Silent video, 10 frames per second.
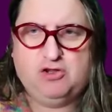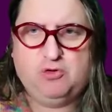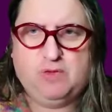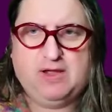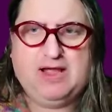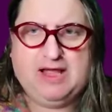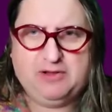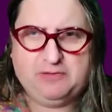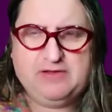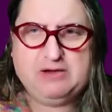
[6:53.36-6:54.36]
who are
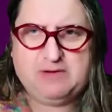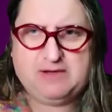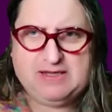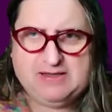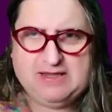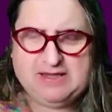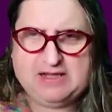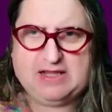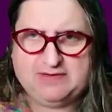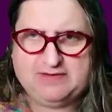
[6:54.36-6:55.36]
hard of hearing in their
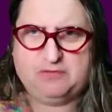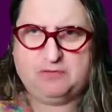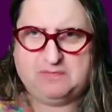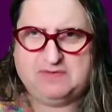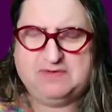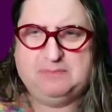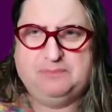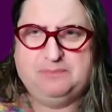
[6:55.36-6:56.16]
classrooms?